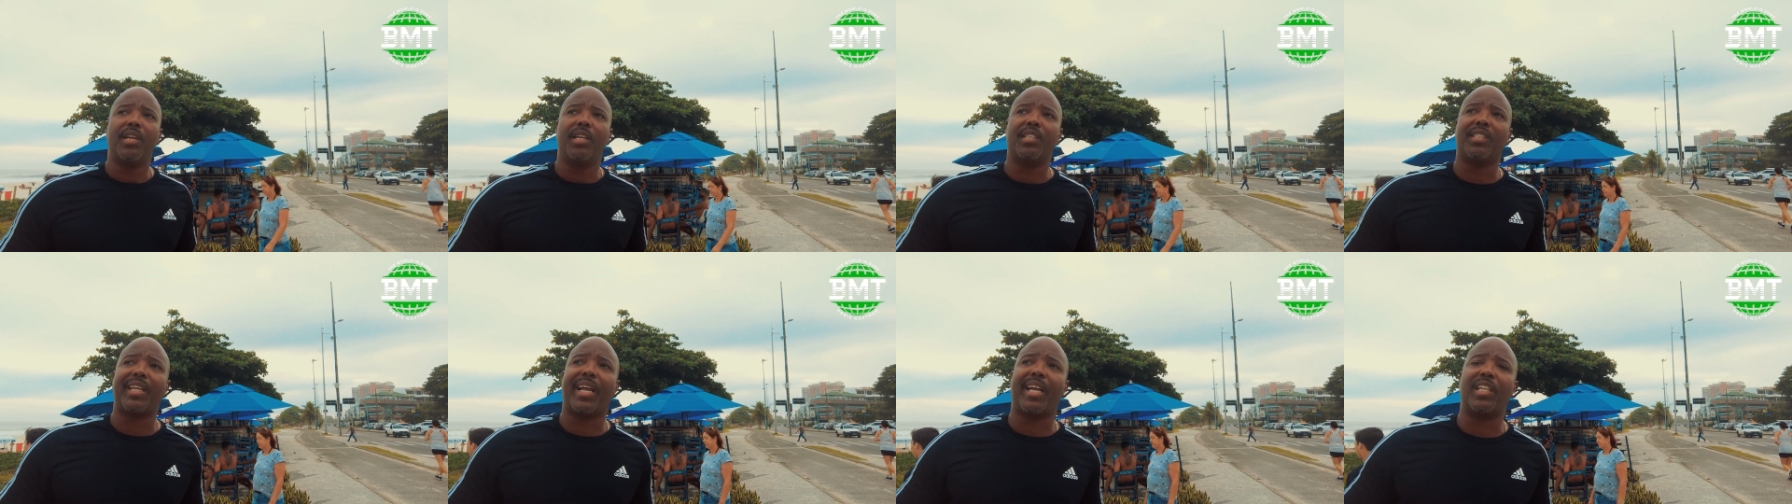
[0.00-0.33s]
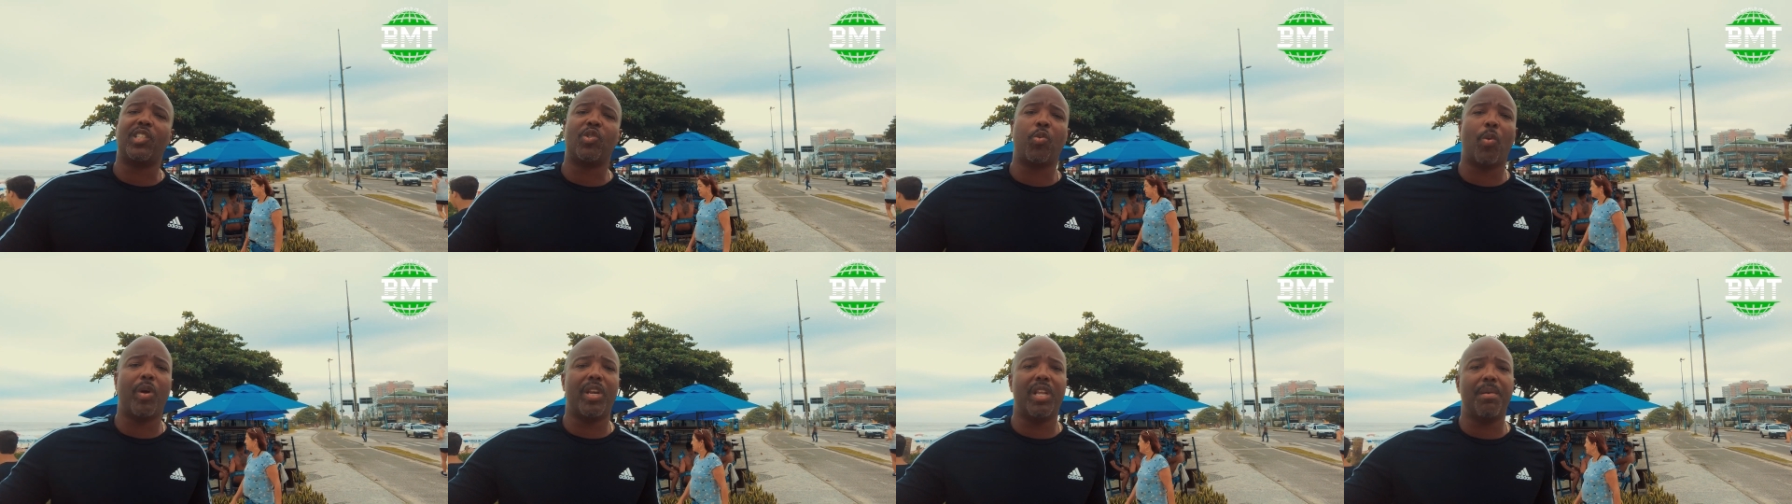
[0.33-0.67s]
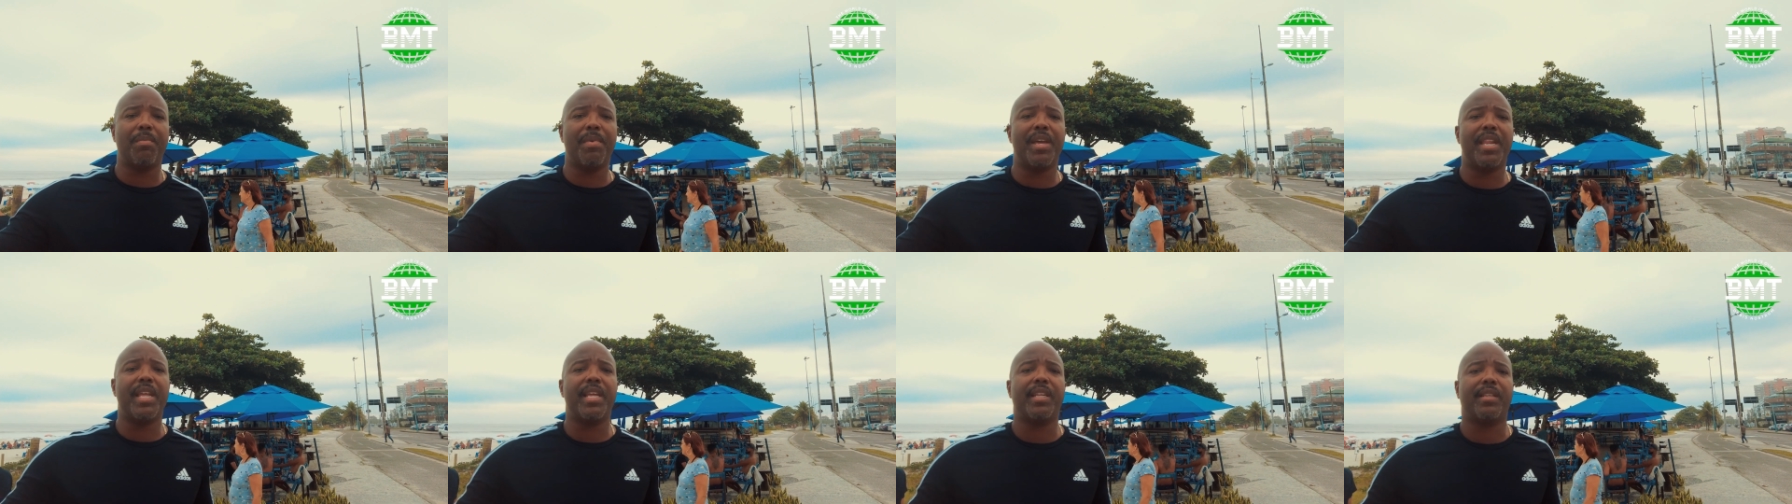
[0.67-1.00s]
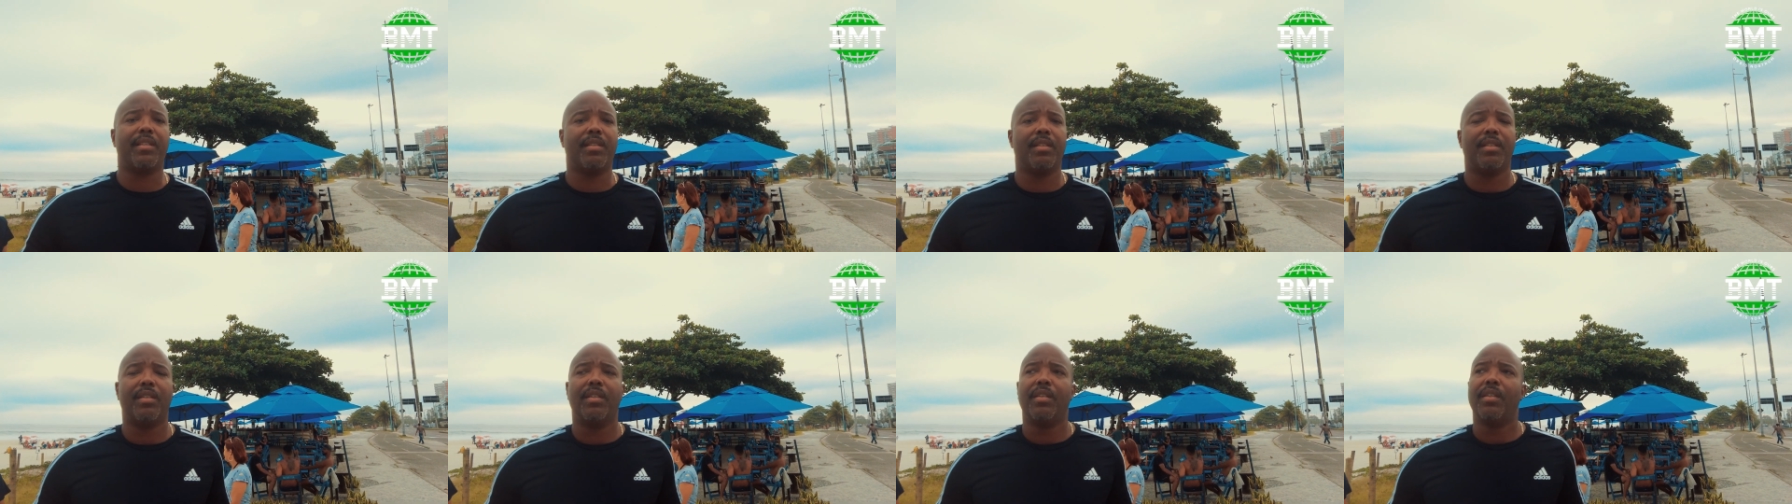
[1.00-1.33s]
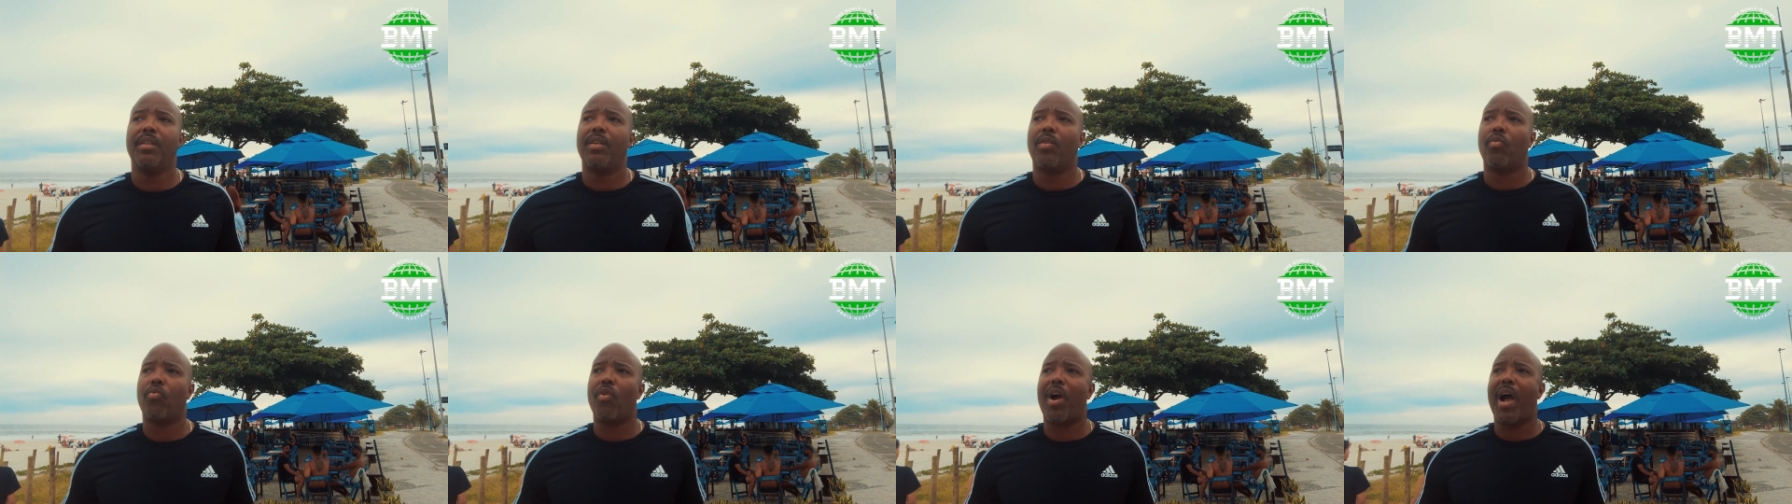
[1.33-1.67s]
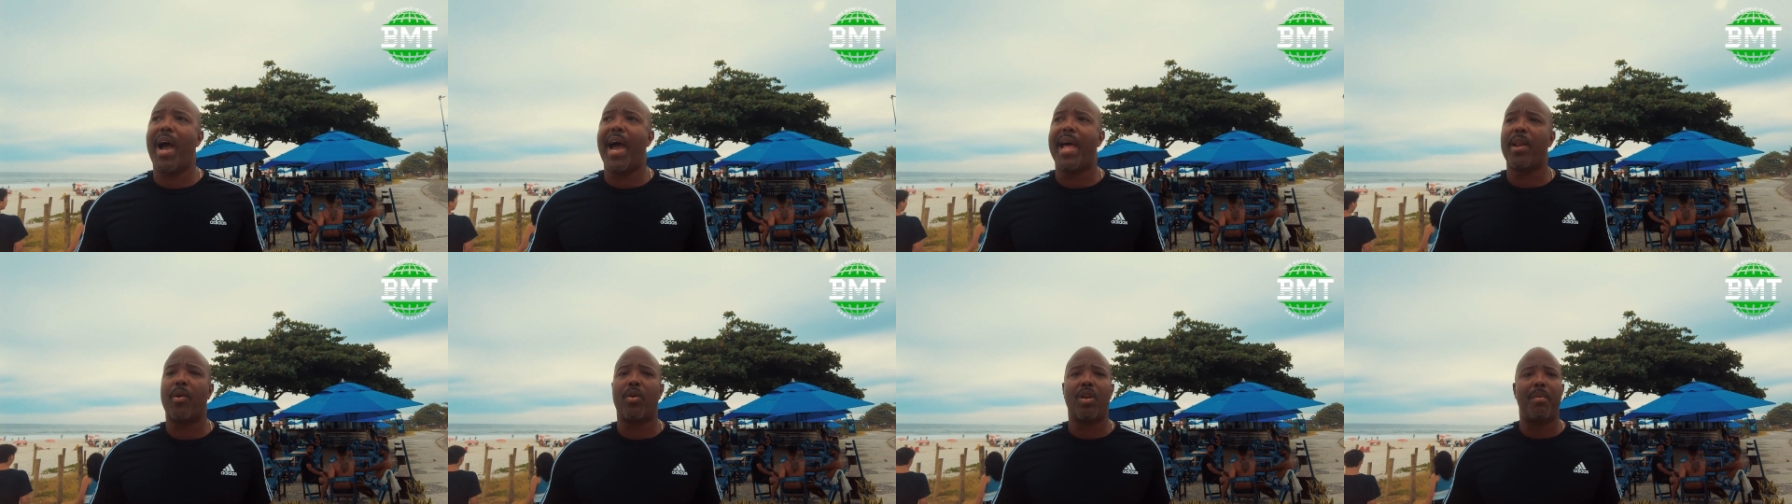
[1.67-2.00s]
It's like a 20-minute
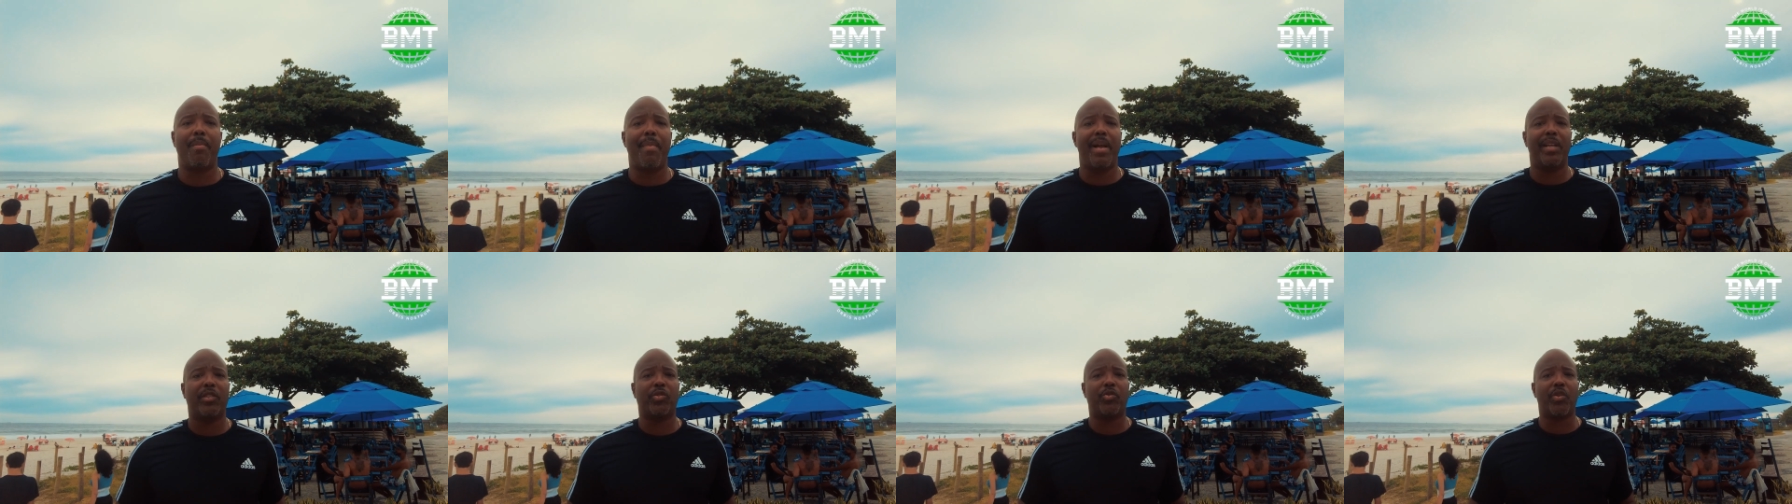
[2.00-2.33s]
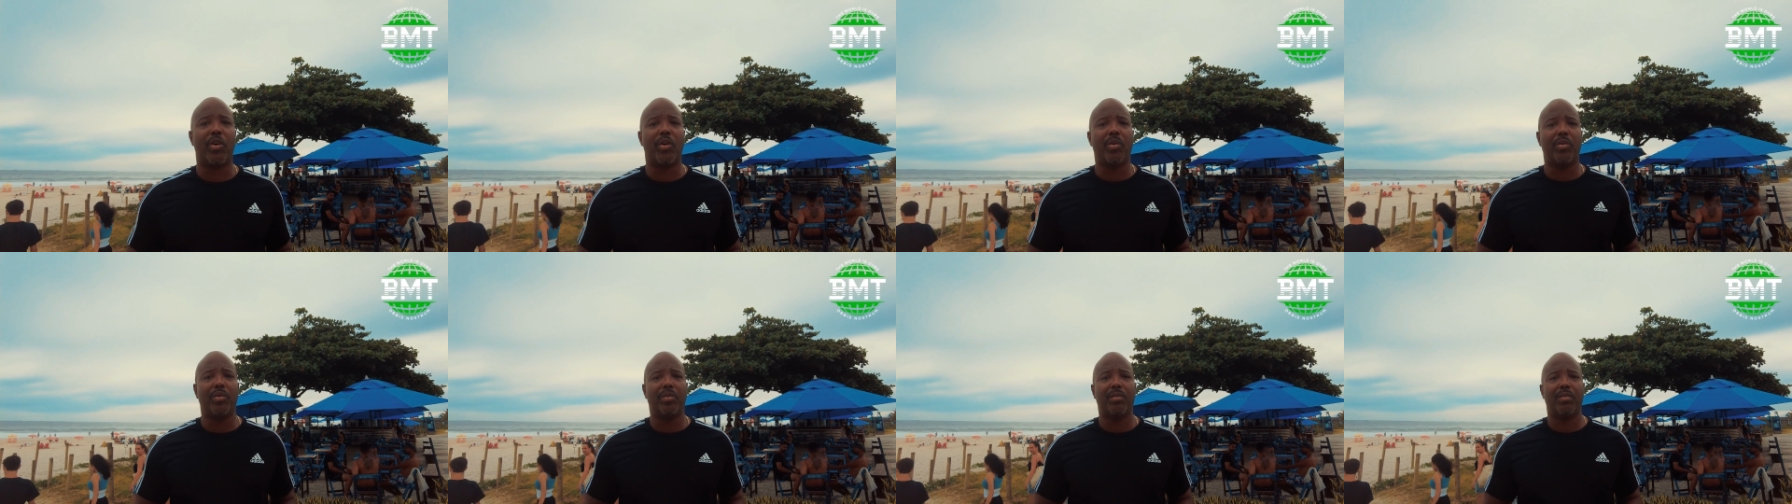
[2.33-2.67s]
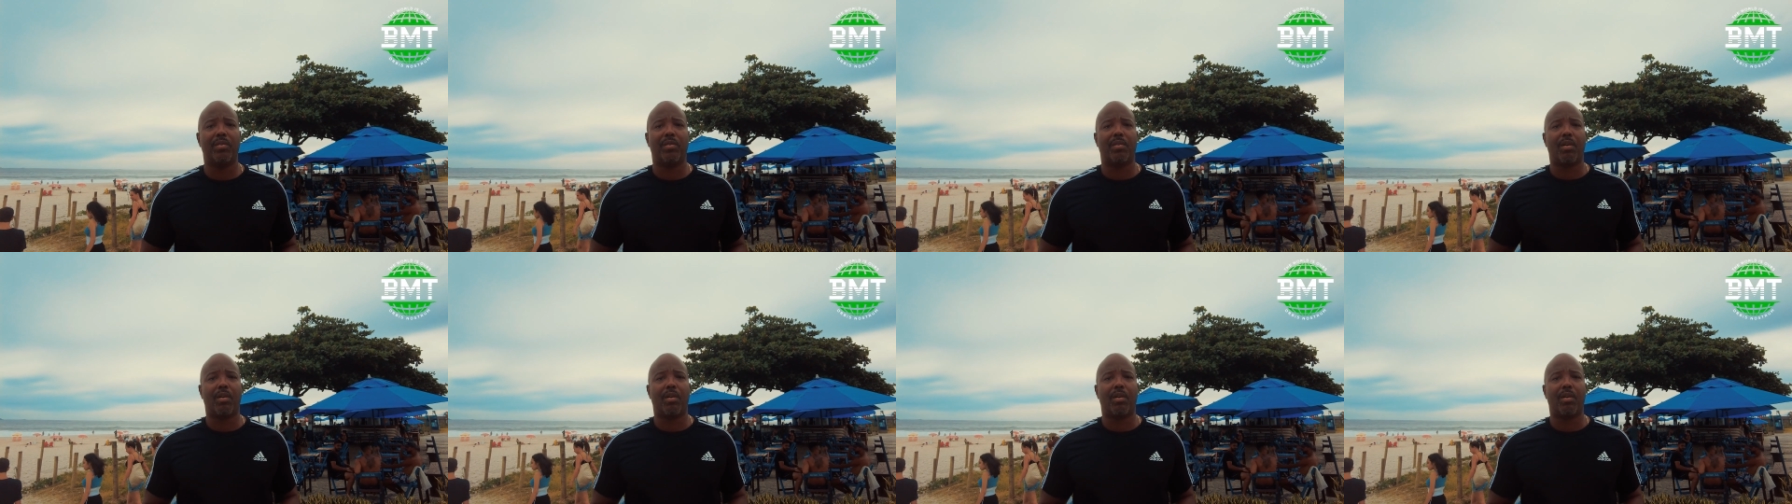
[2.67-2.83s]
ride on the metro,